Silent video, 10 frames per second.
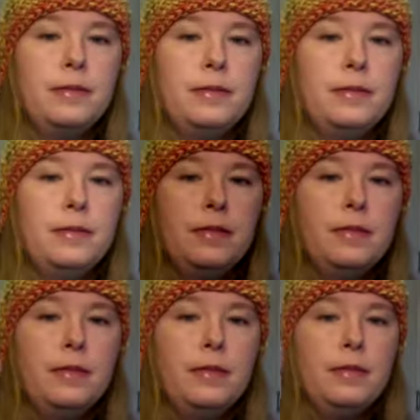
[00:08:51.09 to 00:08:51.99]

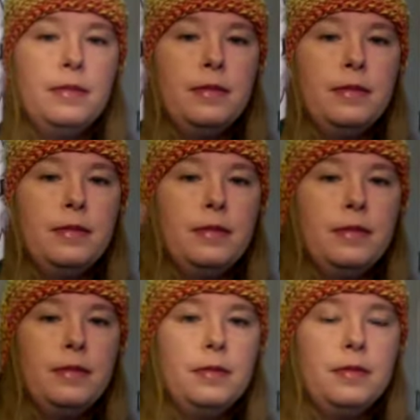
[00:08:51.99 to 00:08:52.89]

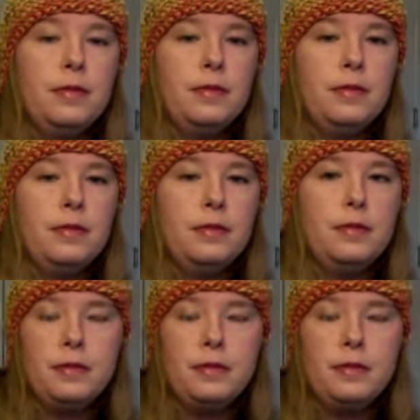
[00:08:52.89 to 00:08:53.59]
Nobody speaks.